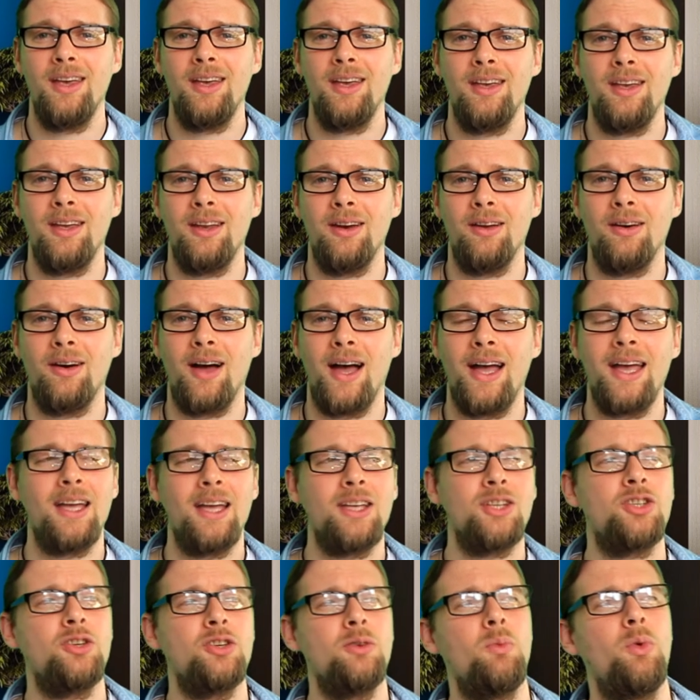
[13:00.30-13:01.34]
You know, I had
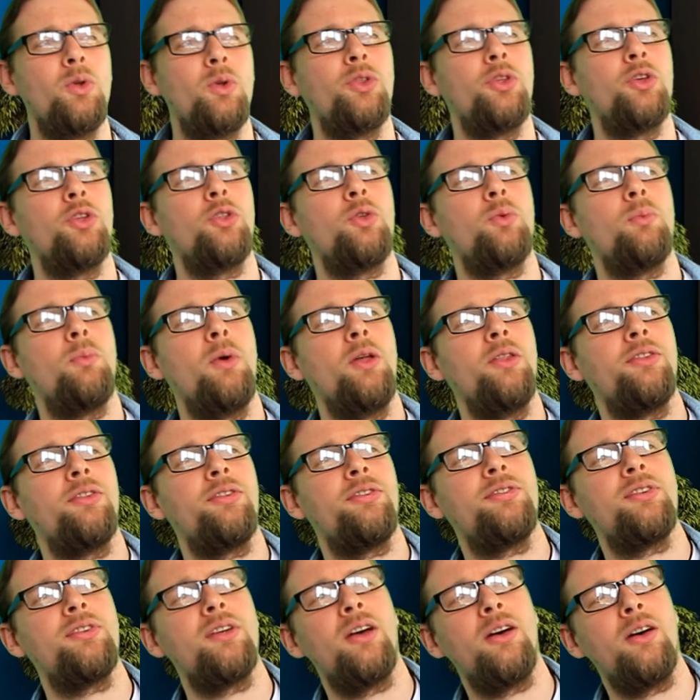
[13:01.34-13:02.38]
someone the other
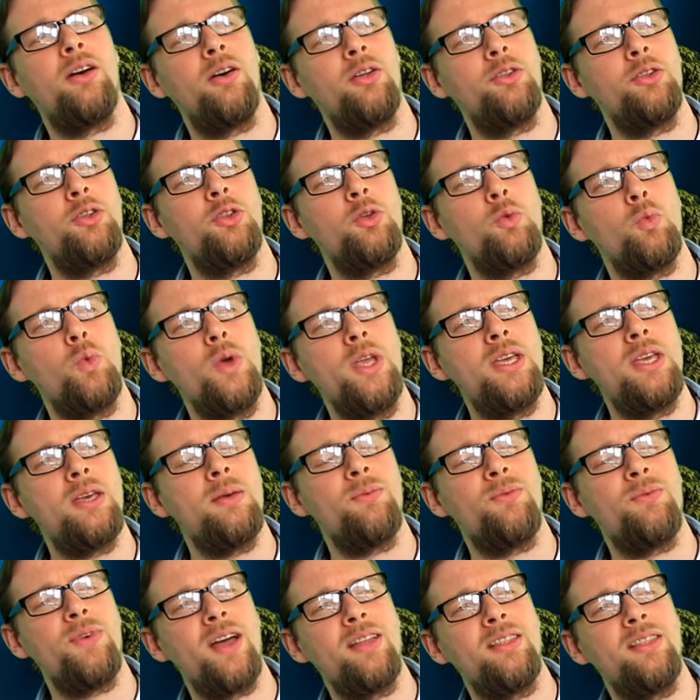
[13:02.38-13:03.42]
month, or the other week in
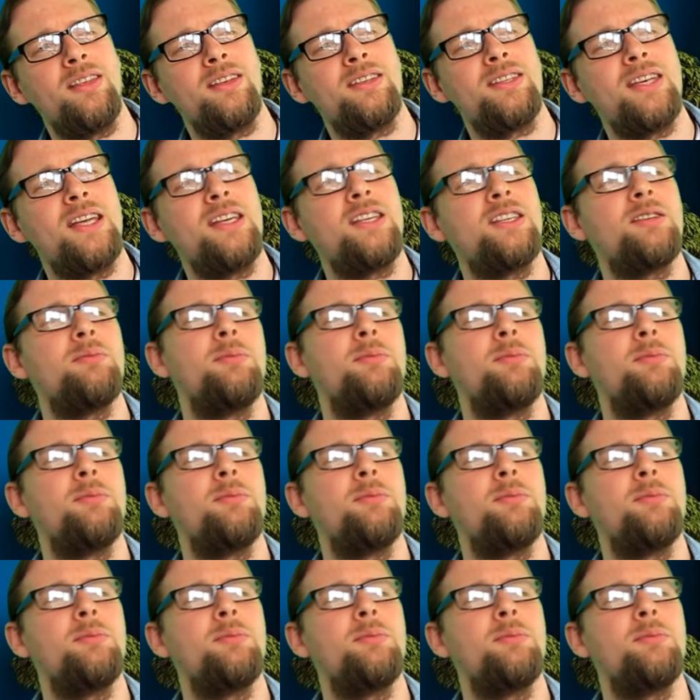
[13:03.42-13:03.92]
fact, that said to